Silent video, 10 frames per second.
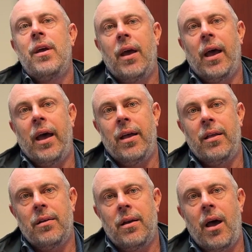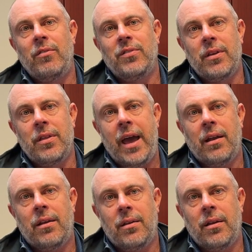Obviously that
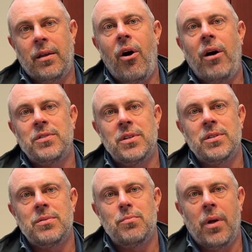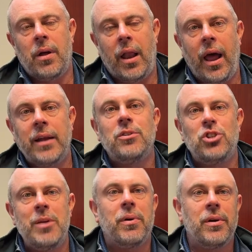cost is a lot
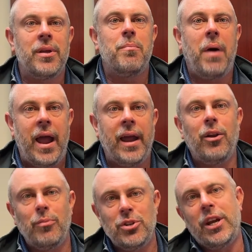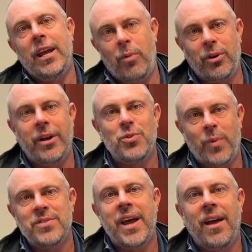cheaper than buying a new machine when your engine
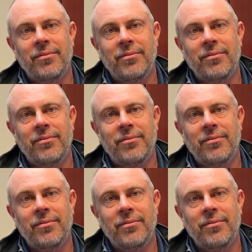wears out.